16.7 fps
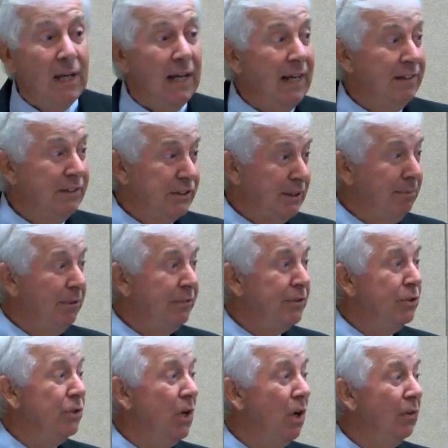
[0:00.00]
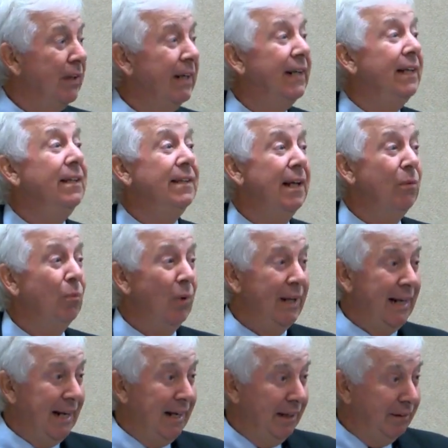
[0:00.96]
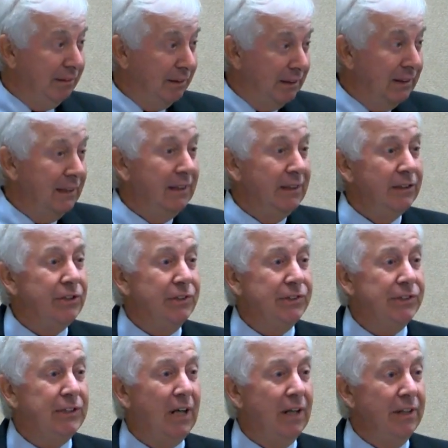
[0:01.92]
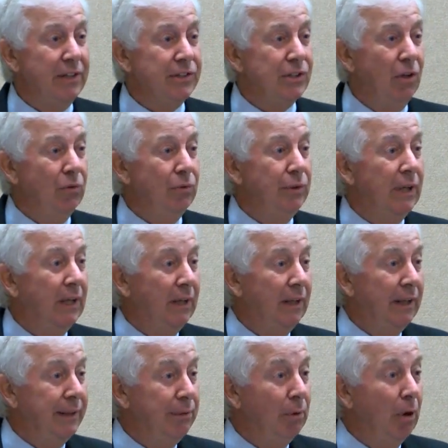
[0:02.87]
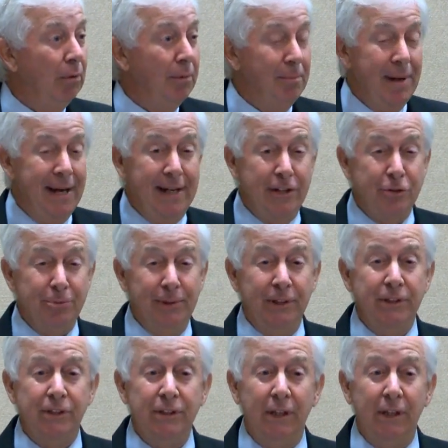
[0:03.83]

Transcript: And some of you know that he then went on to start his own enrollment management